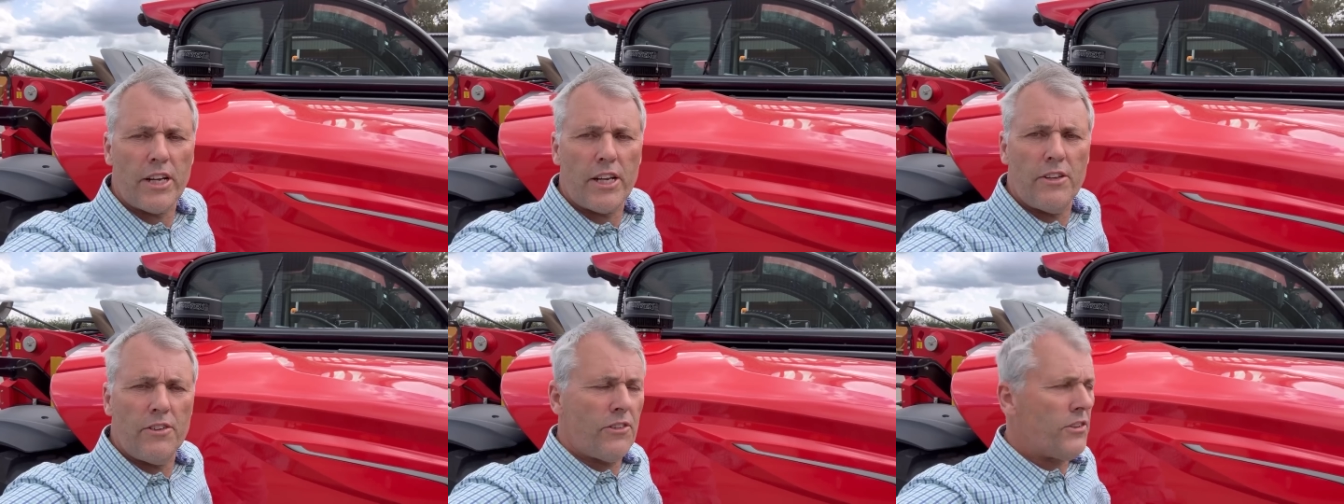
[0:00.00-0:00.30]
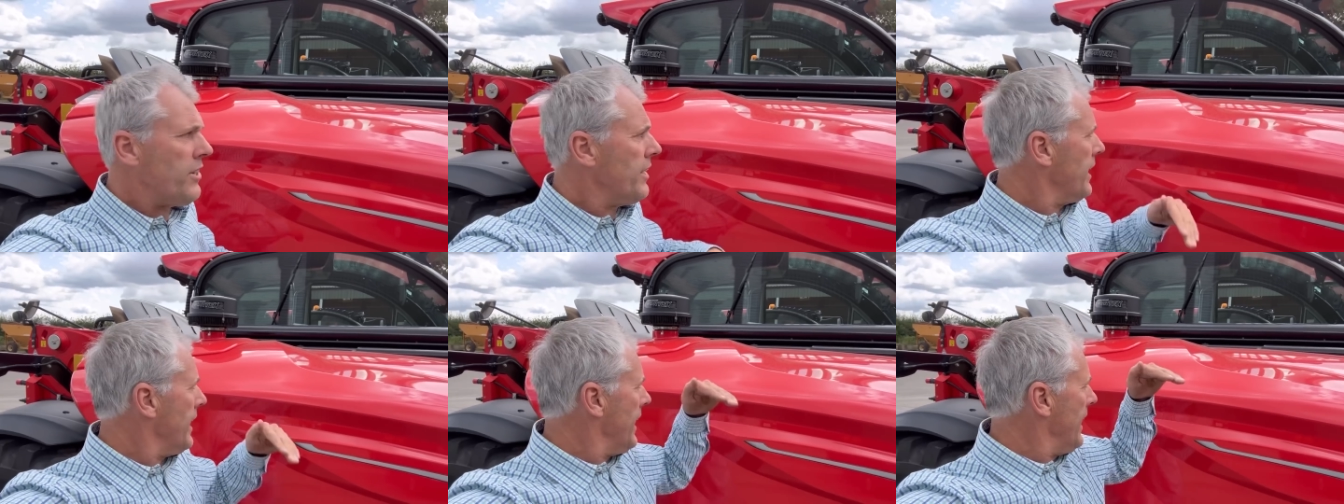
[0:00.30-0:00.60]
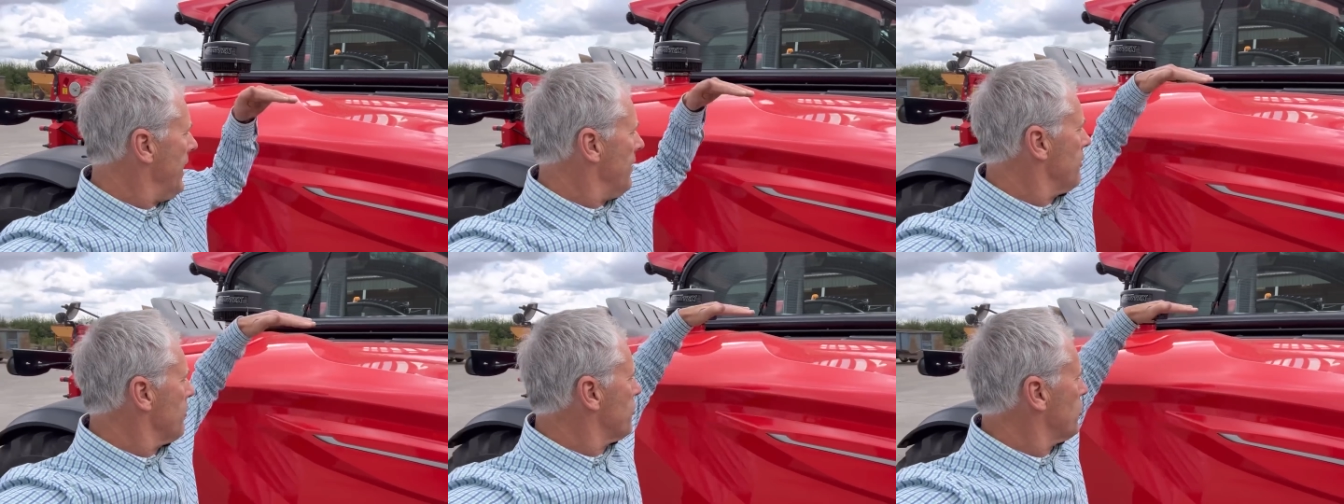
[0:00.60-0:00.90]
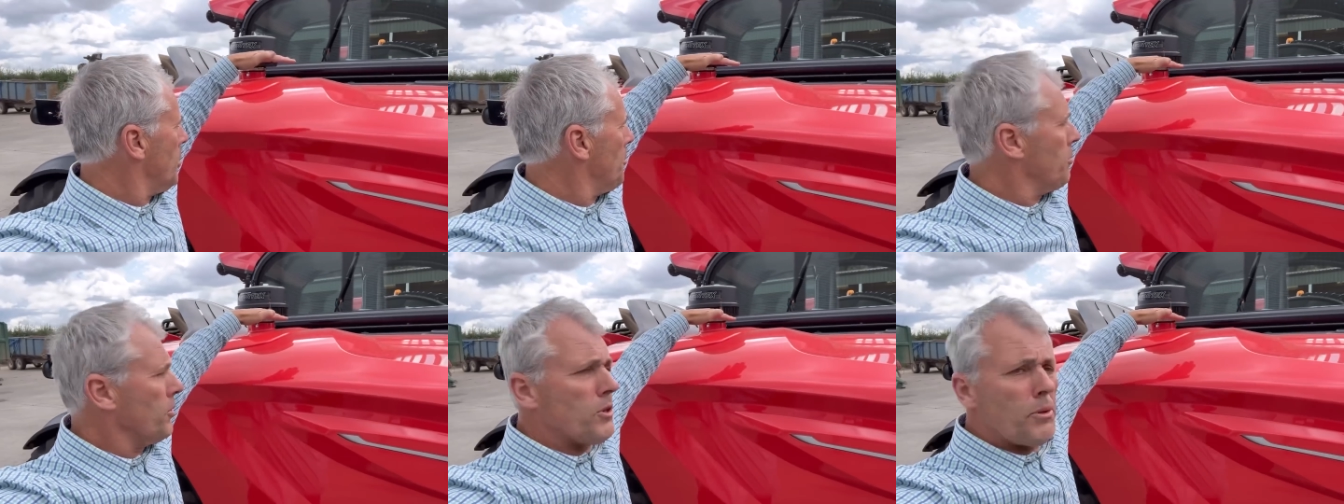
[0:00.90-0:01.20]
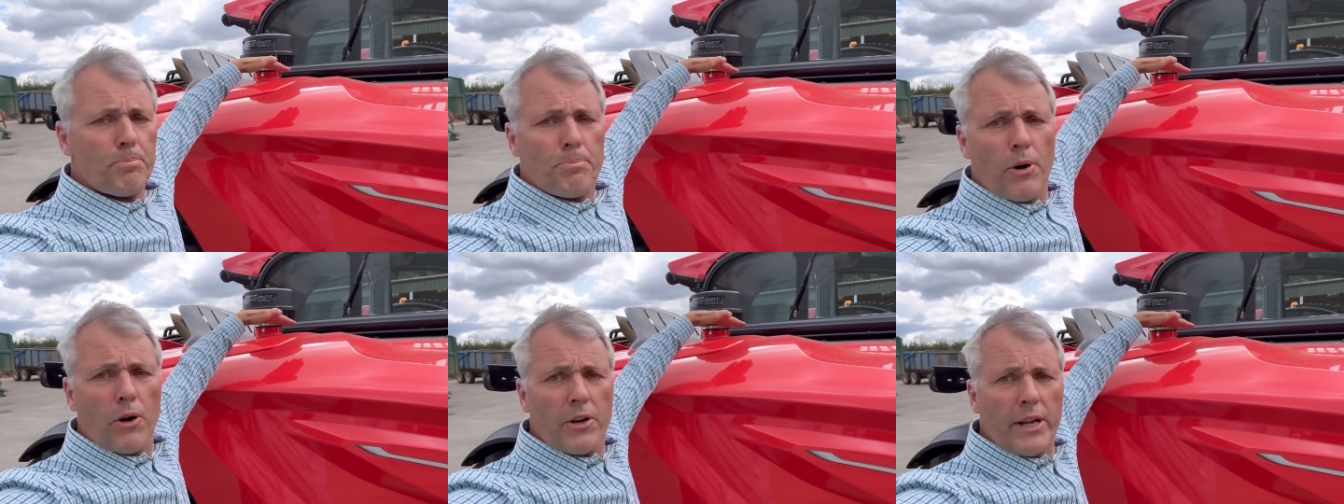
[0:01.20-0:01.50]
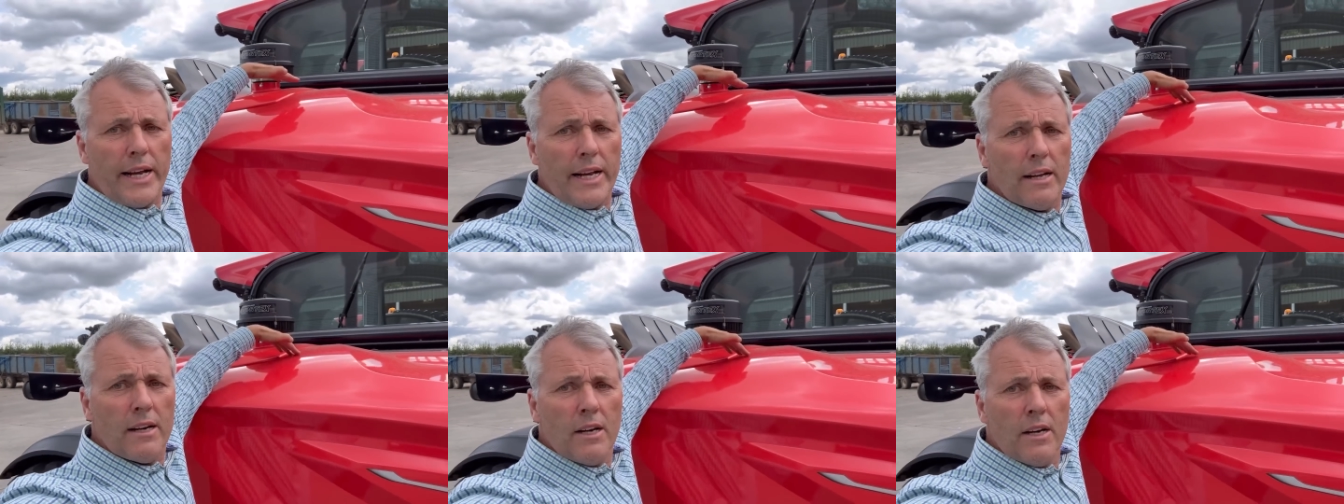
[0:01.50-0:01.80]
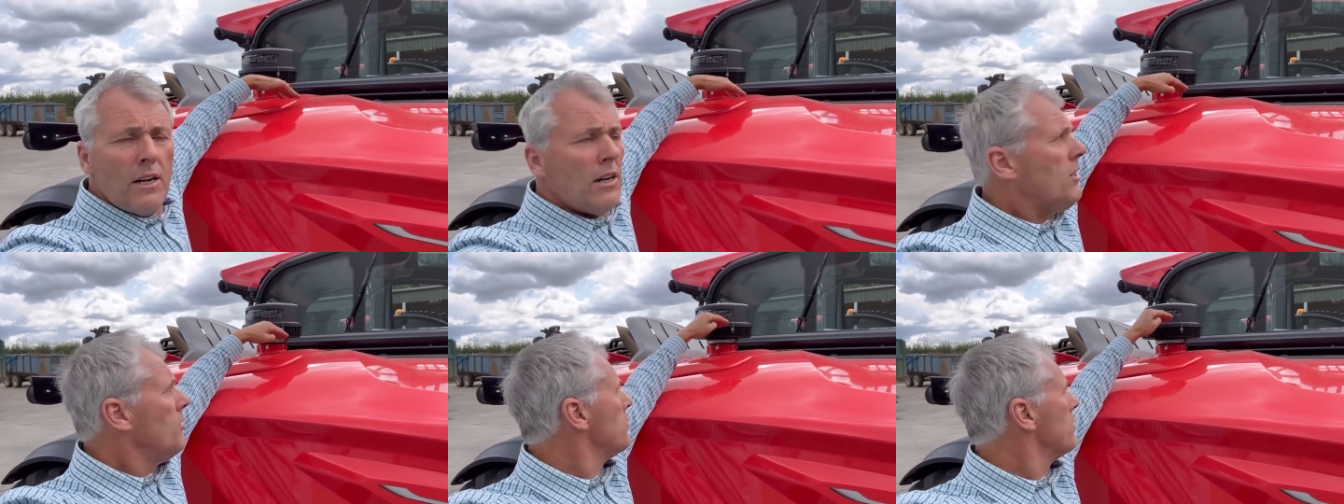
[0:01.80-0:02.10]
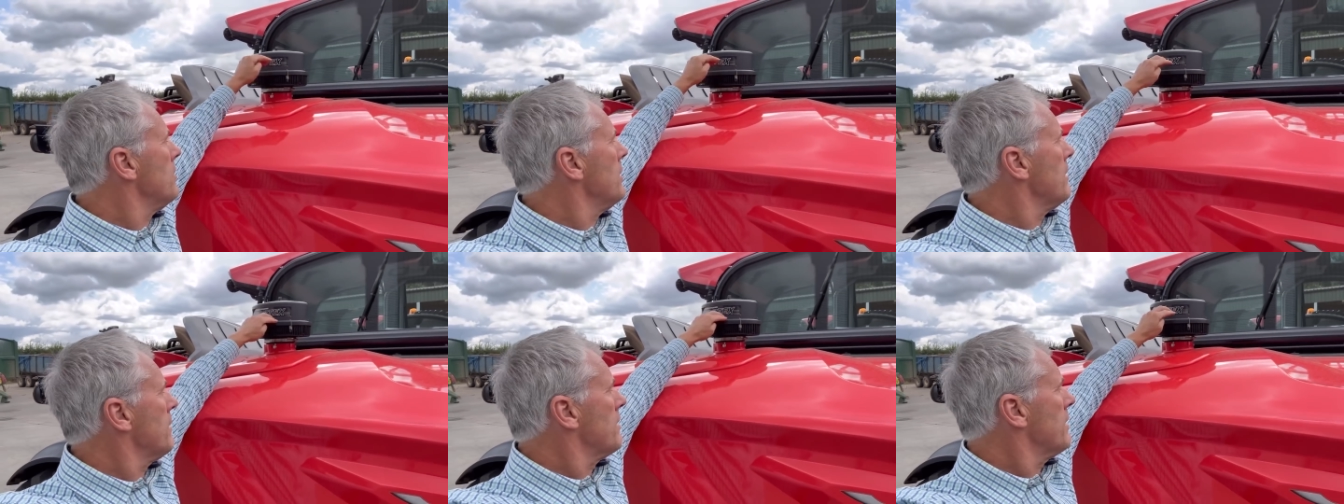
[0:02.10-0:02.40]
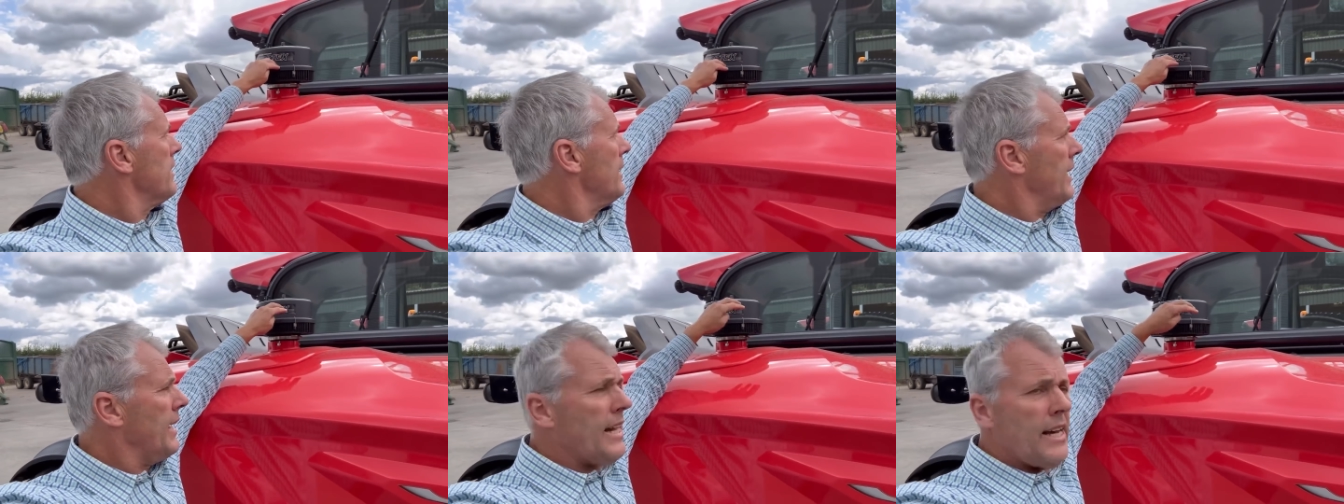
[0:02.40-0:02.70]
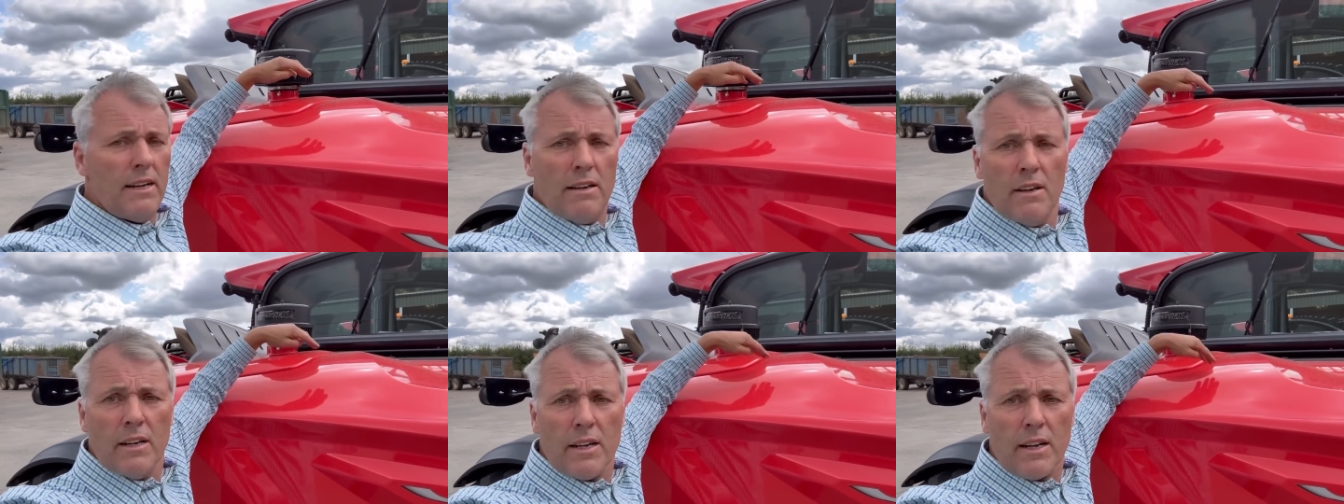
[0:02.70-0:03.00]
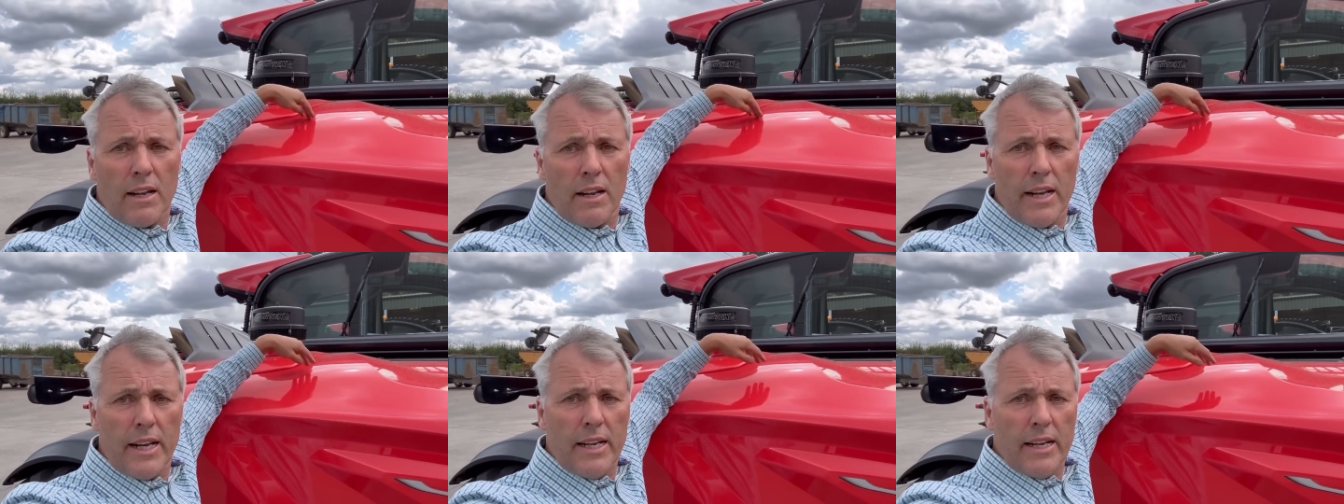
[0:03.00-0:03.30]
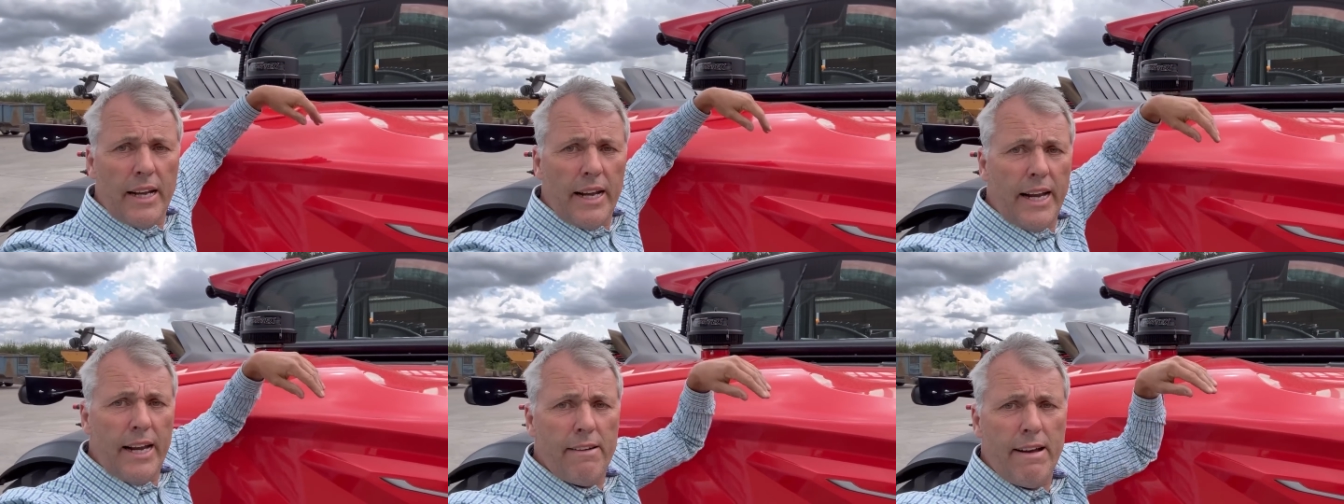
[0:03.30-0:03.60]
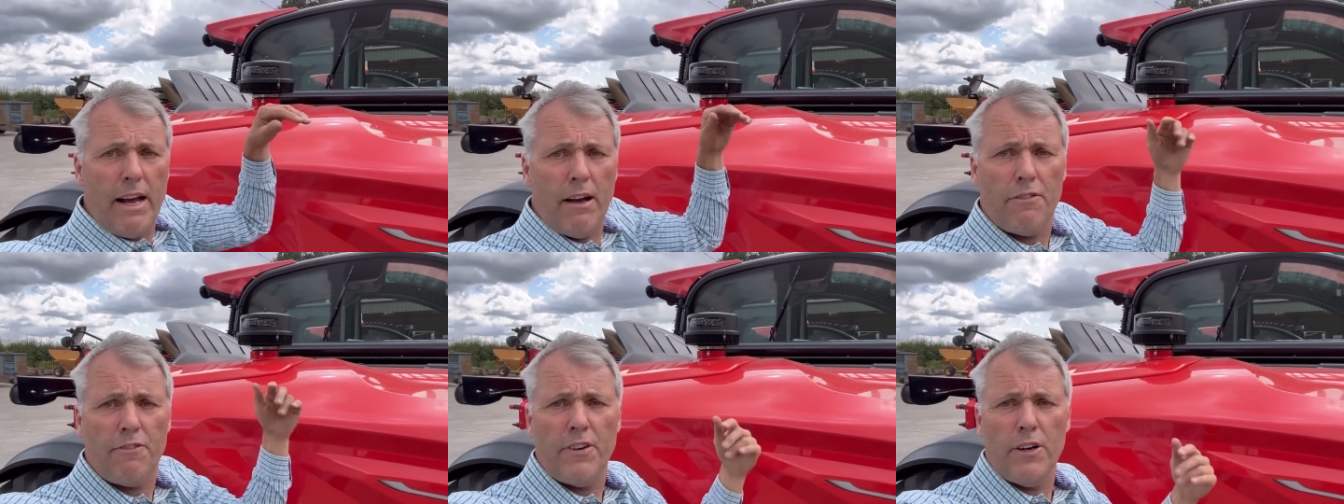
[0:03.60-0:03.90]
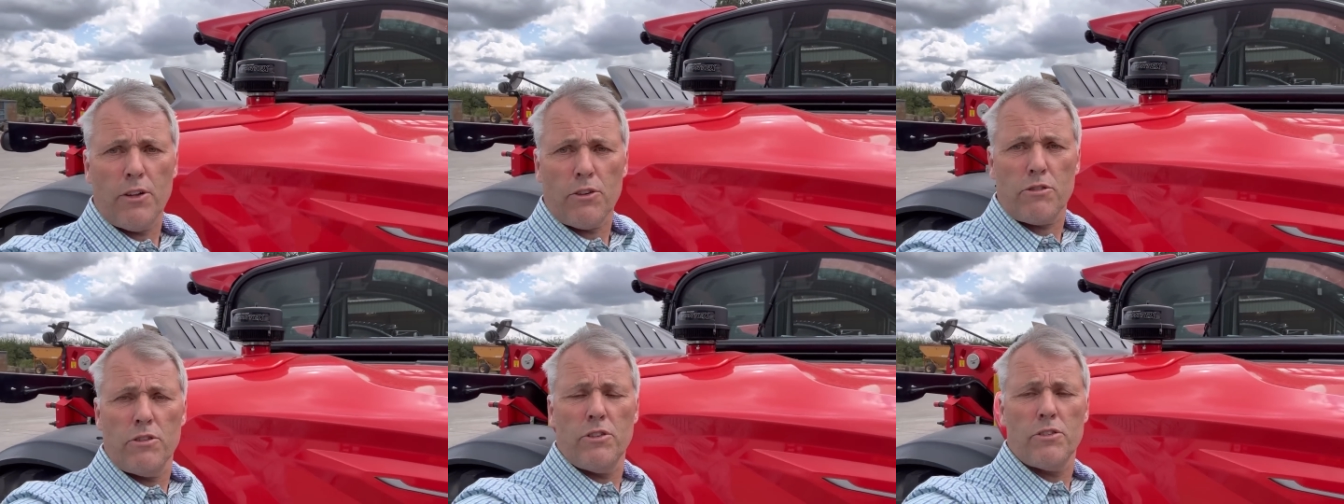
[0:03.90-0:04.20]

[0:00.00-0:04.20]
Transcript: can see here the top of the bonnet underneath the air cleaner here, air filter.